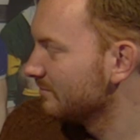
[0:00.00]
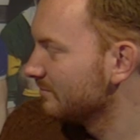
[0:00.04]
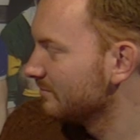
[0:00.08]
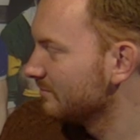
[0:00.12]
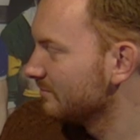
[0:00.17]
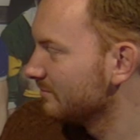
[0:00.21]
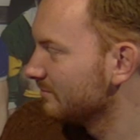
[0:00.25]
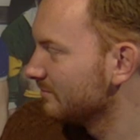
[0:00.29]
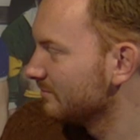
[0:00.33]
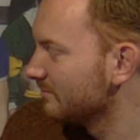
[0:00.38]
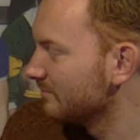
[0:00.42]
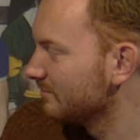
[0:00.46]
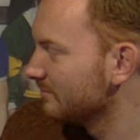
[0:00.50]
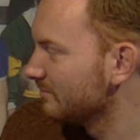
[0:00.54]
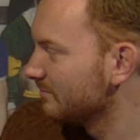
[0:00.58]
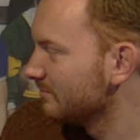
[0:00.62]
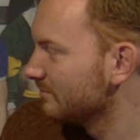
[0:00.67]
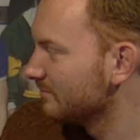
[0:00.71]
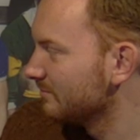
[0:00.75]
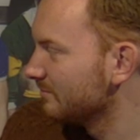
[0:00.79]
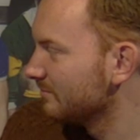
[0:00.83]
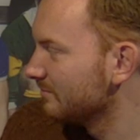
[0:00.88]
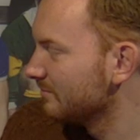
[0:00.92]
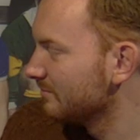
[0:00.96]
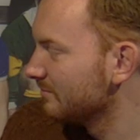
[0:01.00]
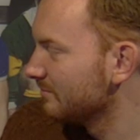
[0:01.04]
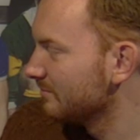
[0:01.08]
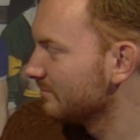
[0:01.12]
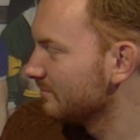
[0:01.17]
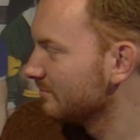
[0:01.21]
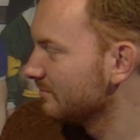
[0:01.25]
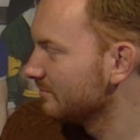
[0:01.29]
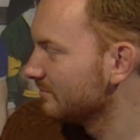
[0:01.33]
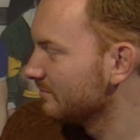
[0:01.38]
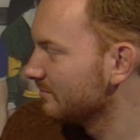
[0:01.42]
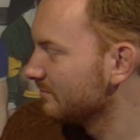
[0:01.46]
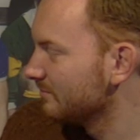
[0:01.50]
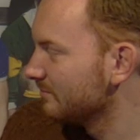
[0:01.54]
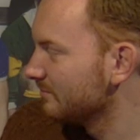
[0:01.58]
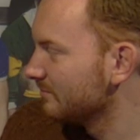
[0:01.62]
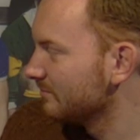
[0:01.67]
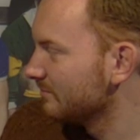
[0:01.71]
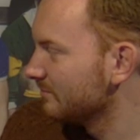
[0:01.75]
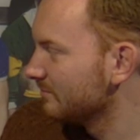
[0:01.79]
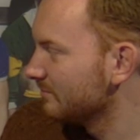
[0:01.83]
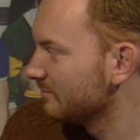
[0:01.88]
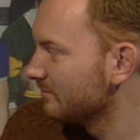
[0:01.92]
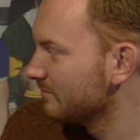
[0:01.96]

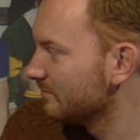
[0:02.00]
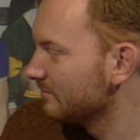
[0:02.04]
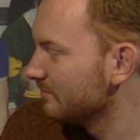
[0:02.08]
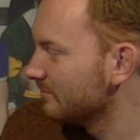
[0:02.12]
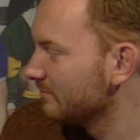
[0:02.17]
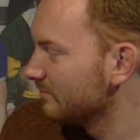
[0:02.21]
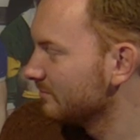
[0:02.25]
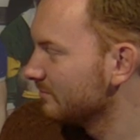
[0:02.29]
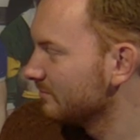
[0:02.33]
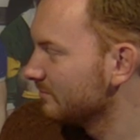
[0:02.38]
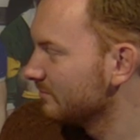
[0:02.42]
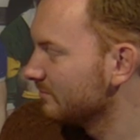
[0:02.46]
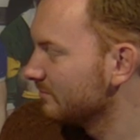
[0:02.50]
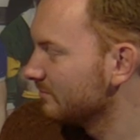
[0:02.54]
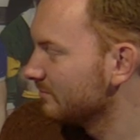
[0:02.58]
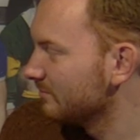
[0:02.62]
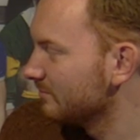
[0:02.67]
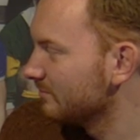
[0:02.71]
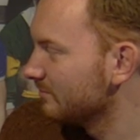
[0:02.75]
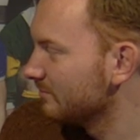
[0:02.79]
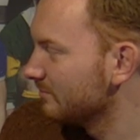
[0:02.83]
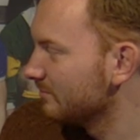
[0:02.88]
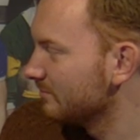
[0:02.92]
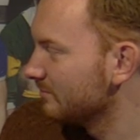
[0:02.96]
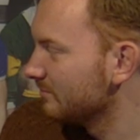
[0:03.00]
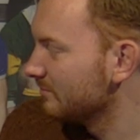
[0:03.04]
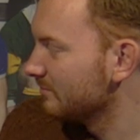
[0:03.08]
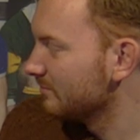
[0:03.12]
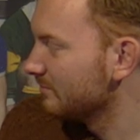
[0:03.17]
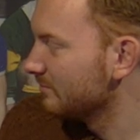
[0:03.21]
(silent)